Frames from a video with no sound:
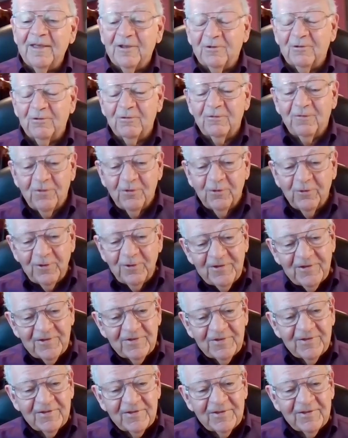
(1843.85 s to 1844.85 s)

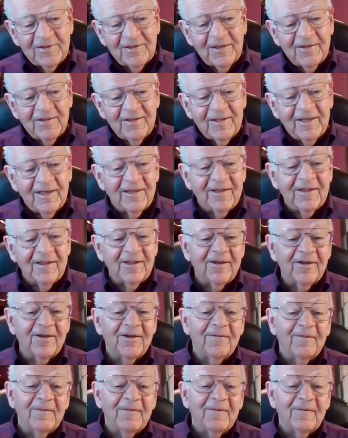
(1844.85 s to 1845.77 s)
electrophoresis, and then